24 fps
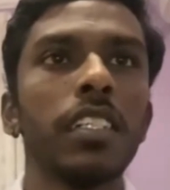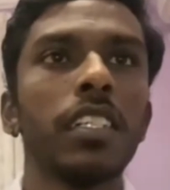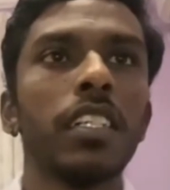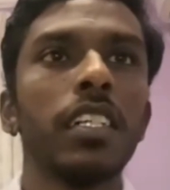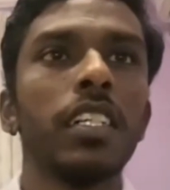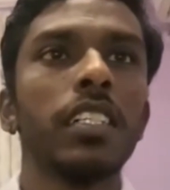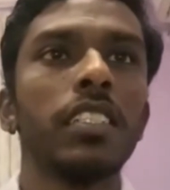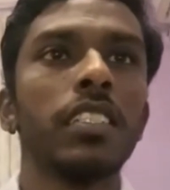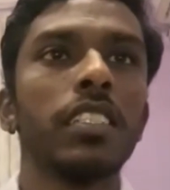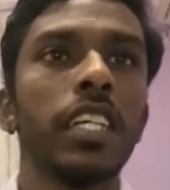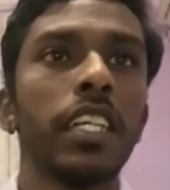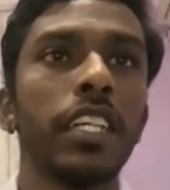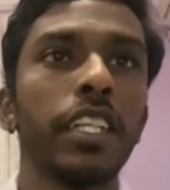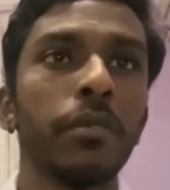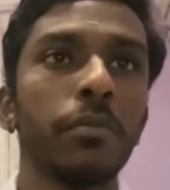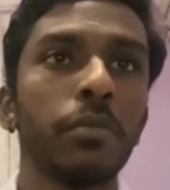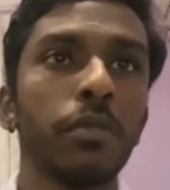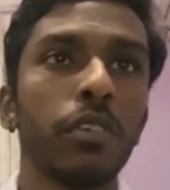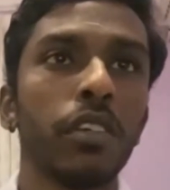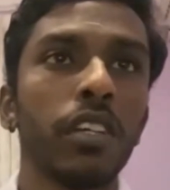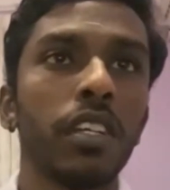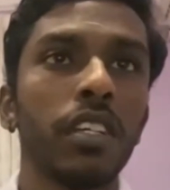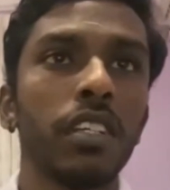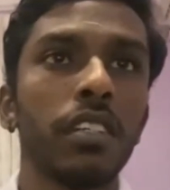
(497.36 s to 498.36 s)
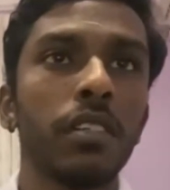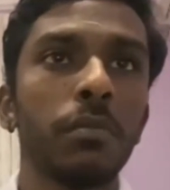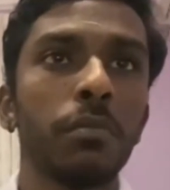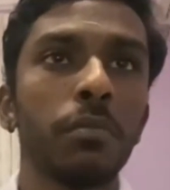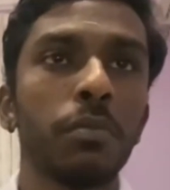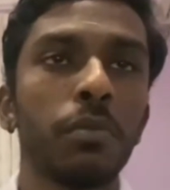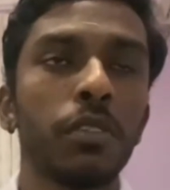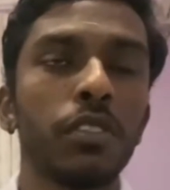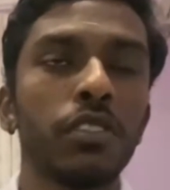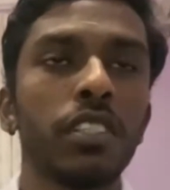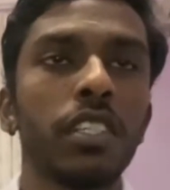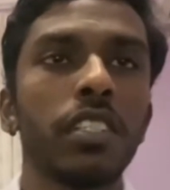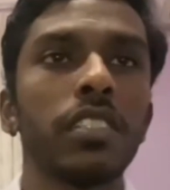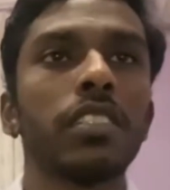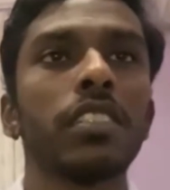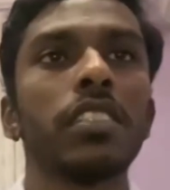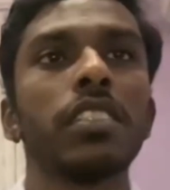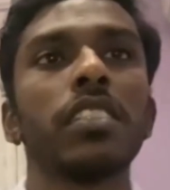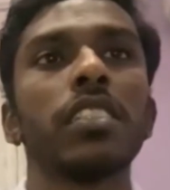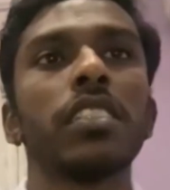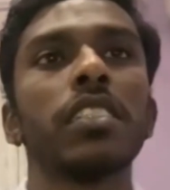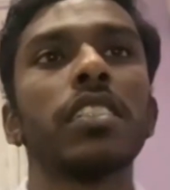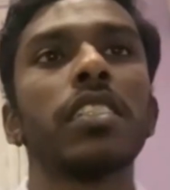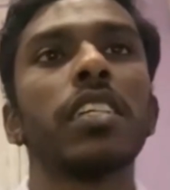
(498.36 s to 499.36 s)
Sanding
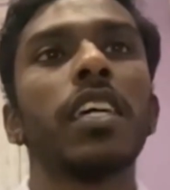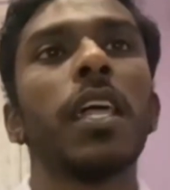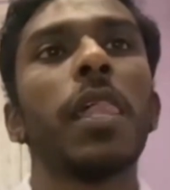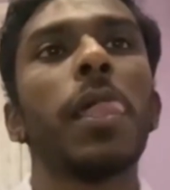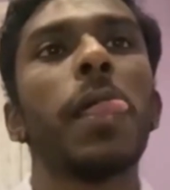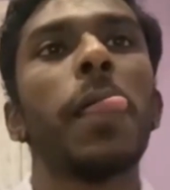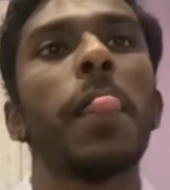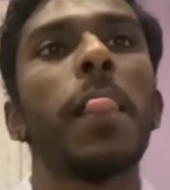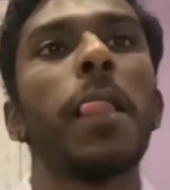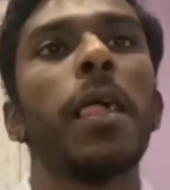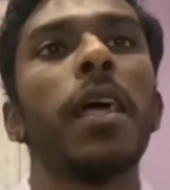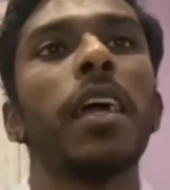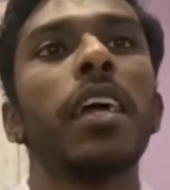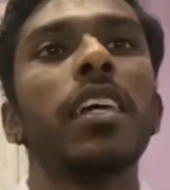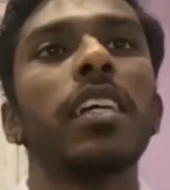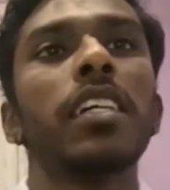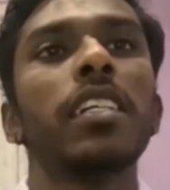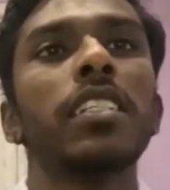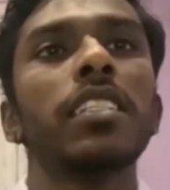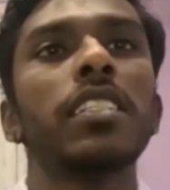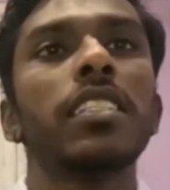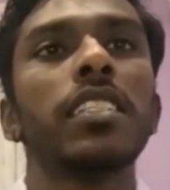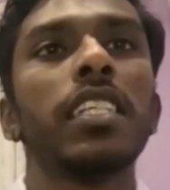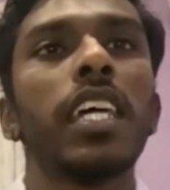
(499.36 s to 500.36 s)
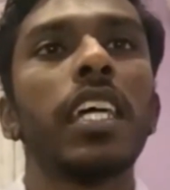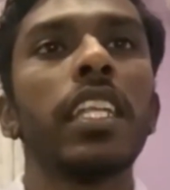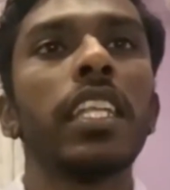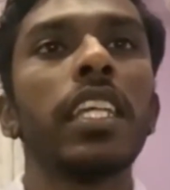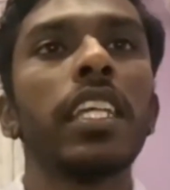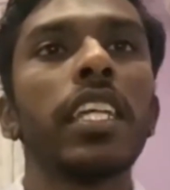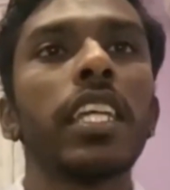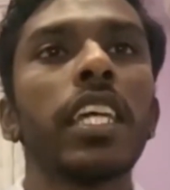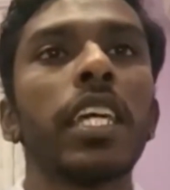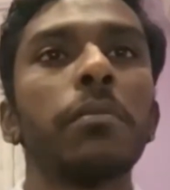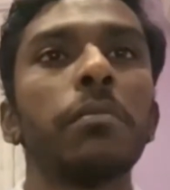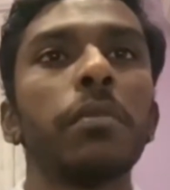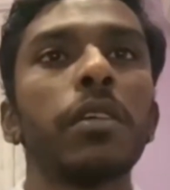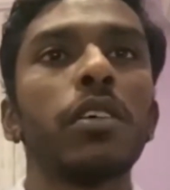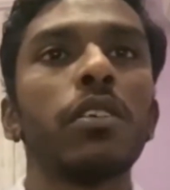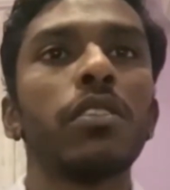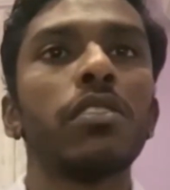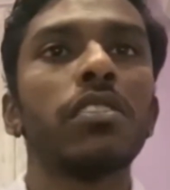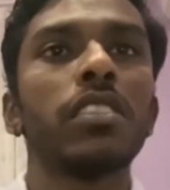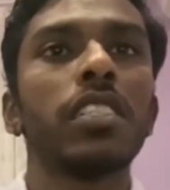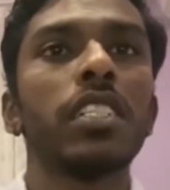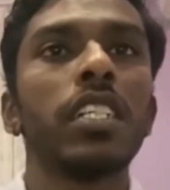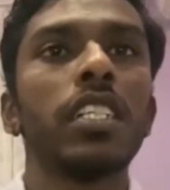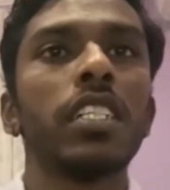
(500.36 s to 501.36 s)
process. Sanding can be
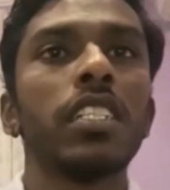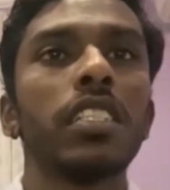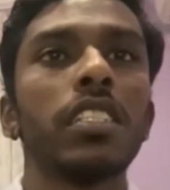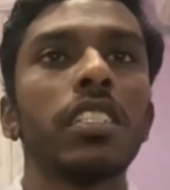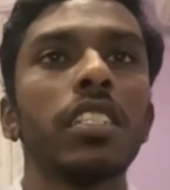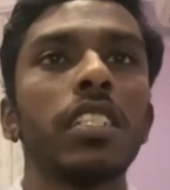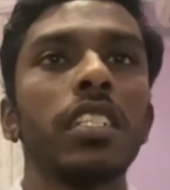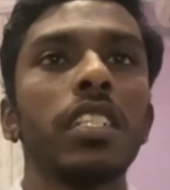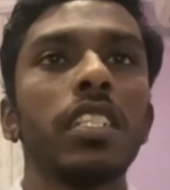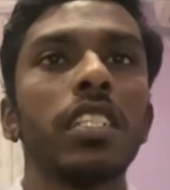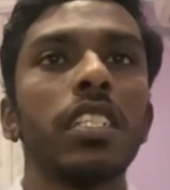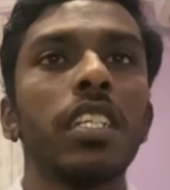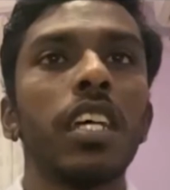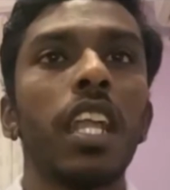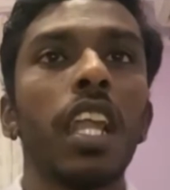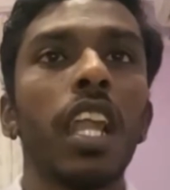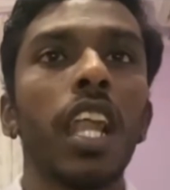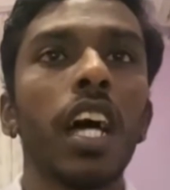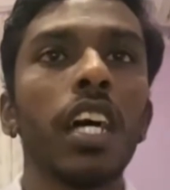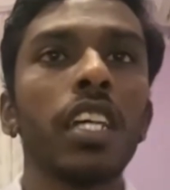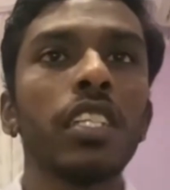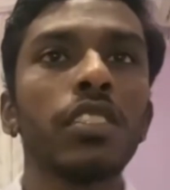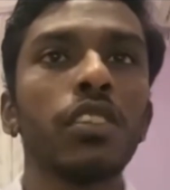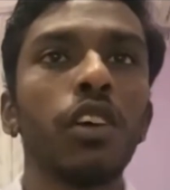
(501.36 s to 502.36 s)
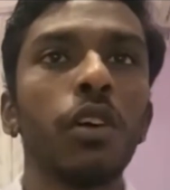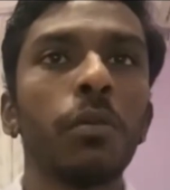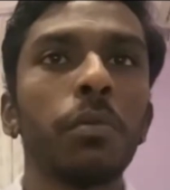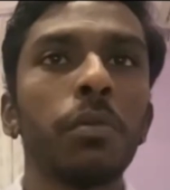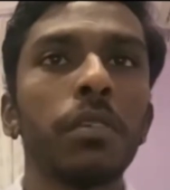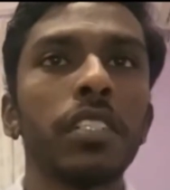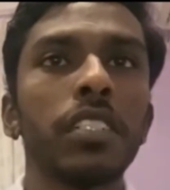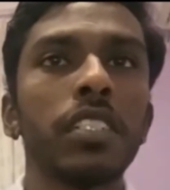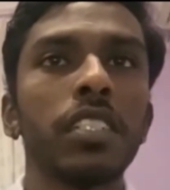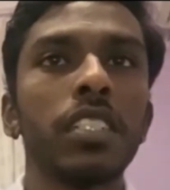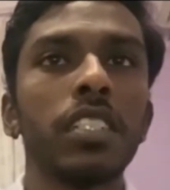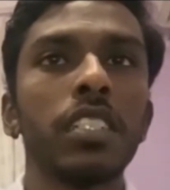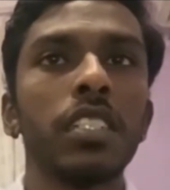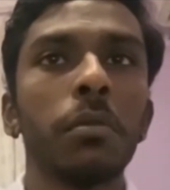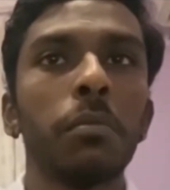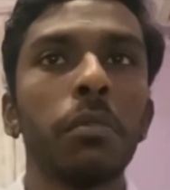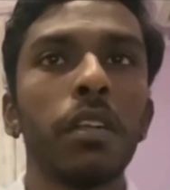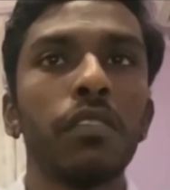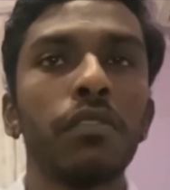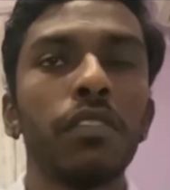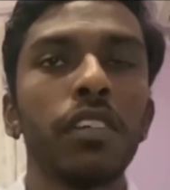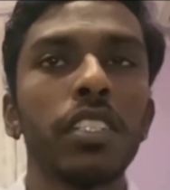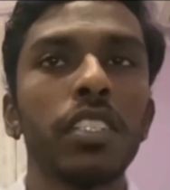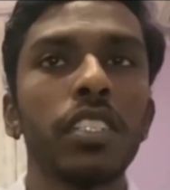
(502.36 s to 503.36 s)
considered the last operation in the
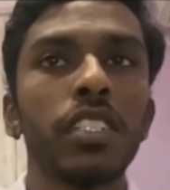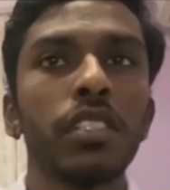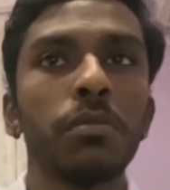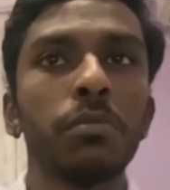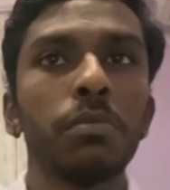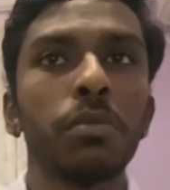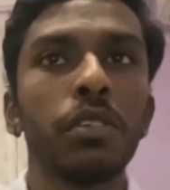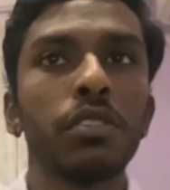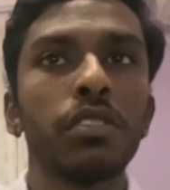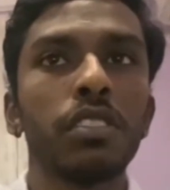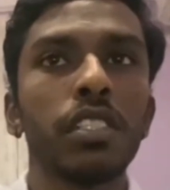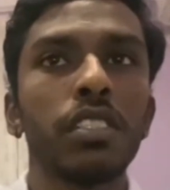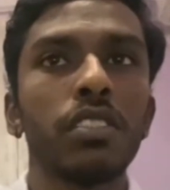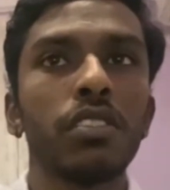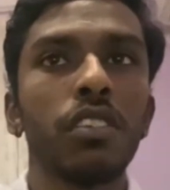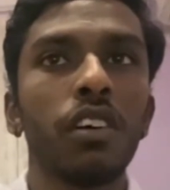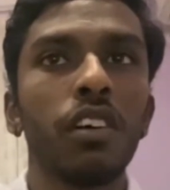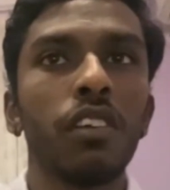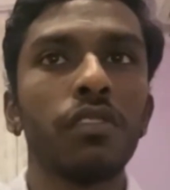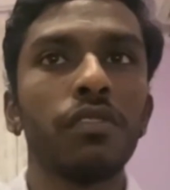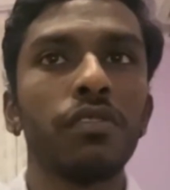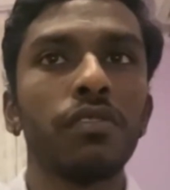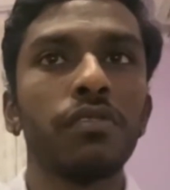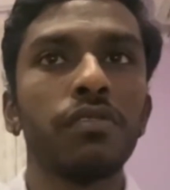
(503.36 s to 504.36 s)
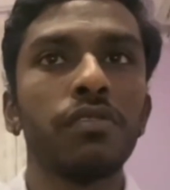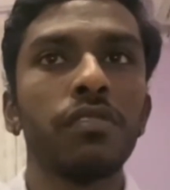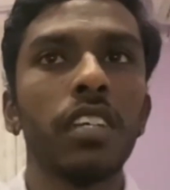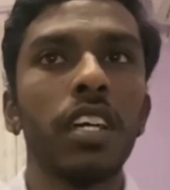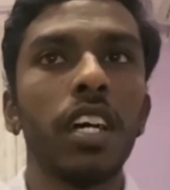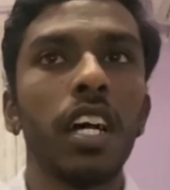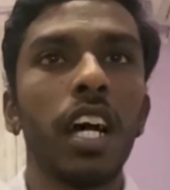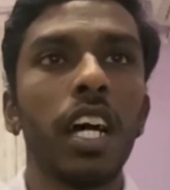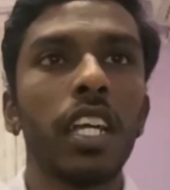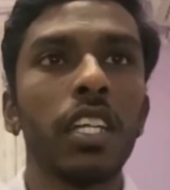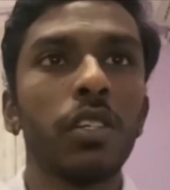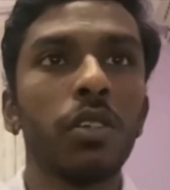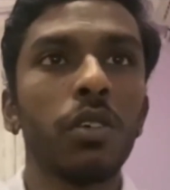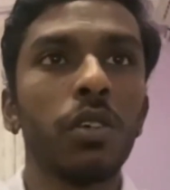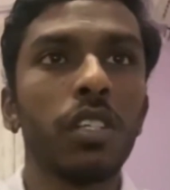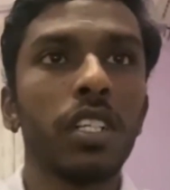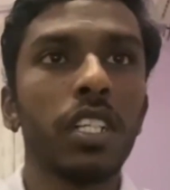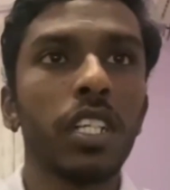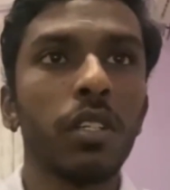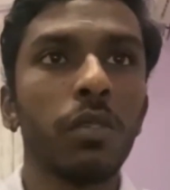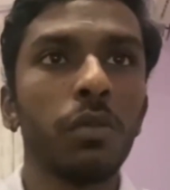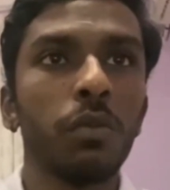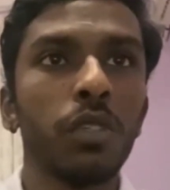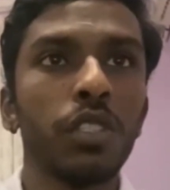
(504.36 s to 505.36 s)
manufacturing process of the
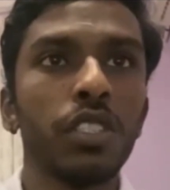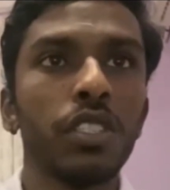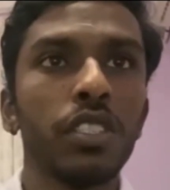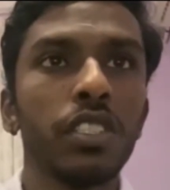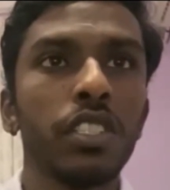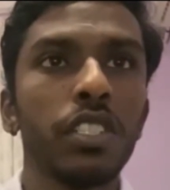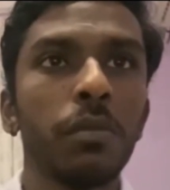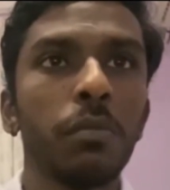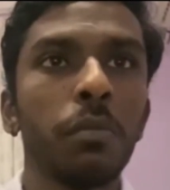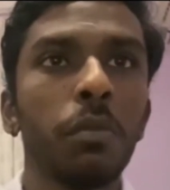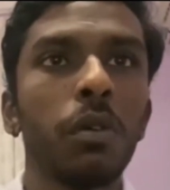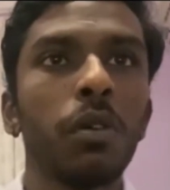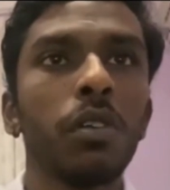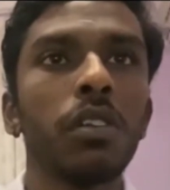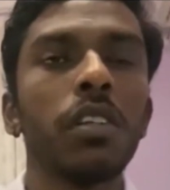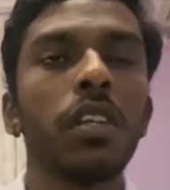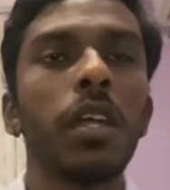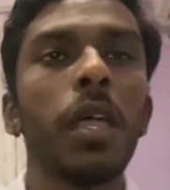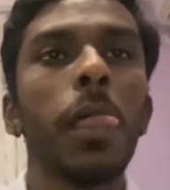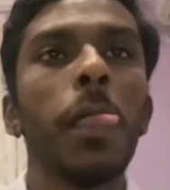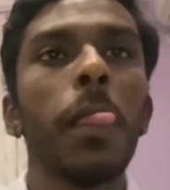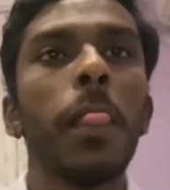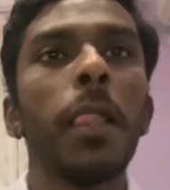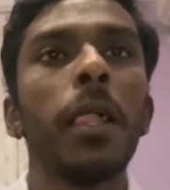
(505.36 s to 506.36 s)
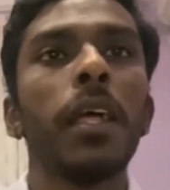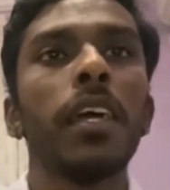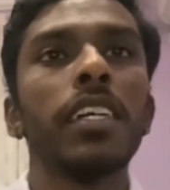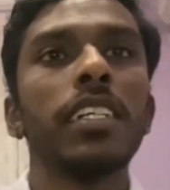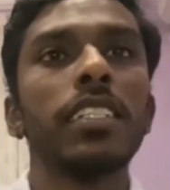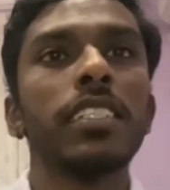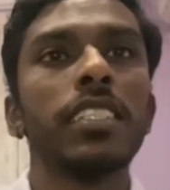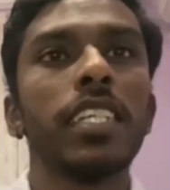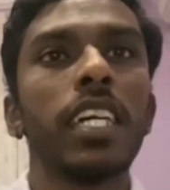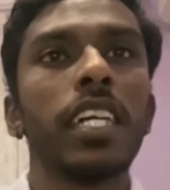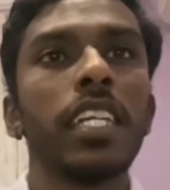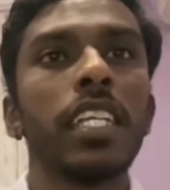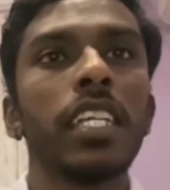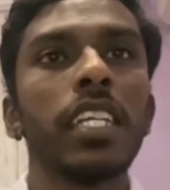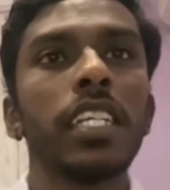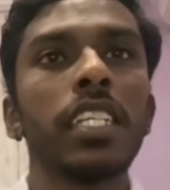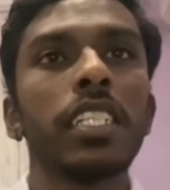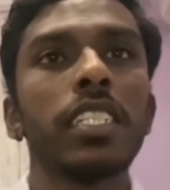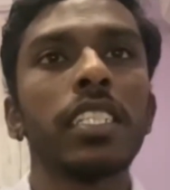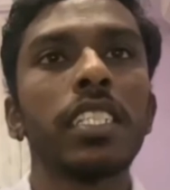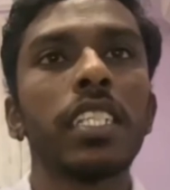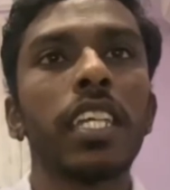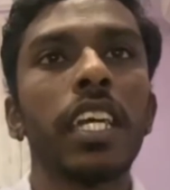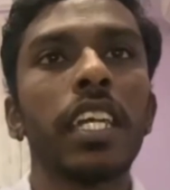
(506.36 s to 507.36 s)
uncoated wood chipboard. Sanding is
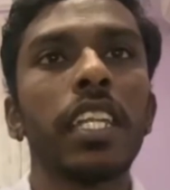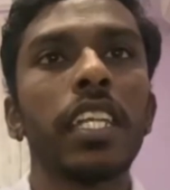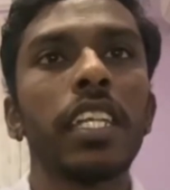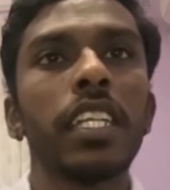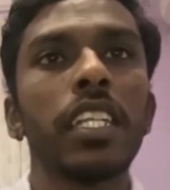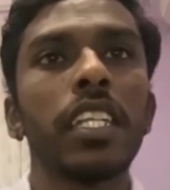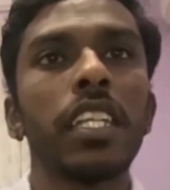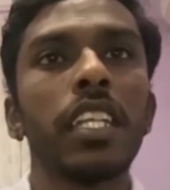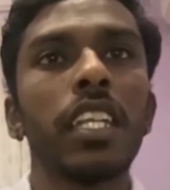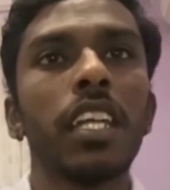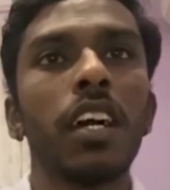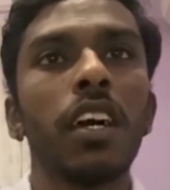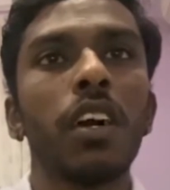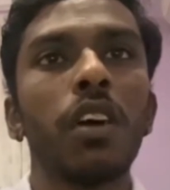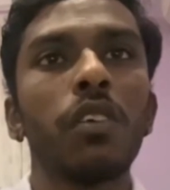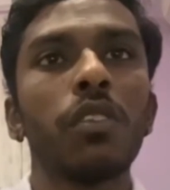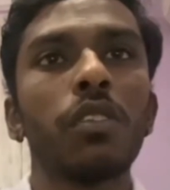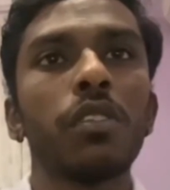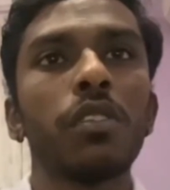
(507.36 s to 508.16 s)
carried out